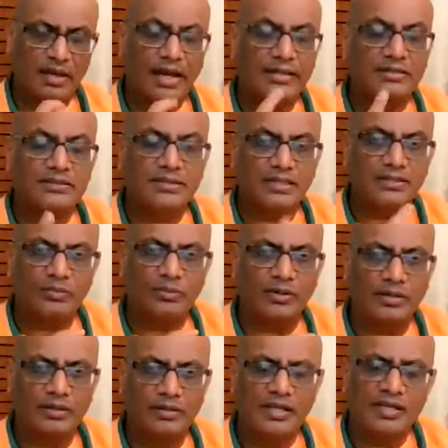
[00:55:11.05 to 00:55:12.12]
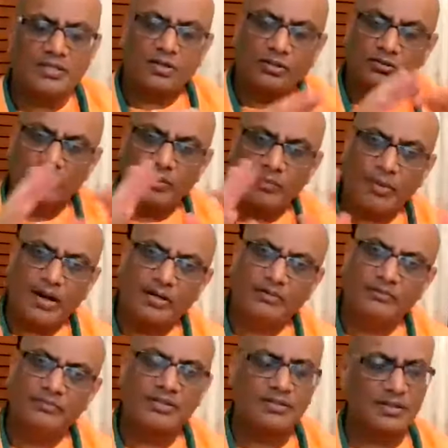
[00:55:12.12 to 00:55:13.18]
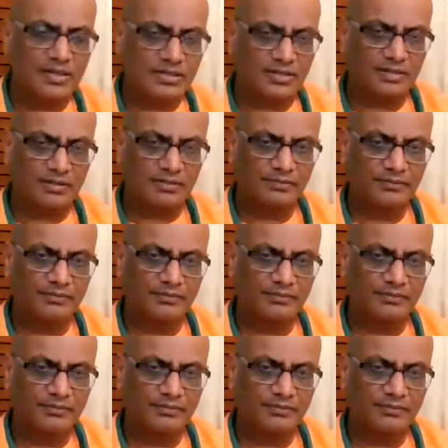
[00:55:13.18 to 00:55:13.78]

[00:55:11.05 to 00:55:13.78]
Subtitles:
And Sattva, he's also a part of this nature.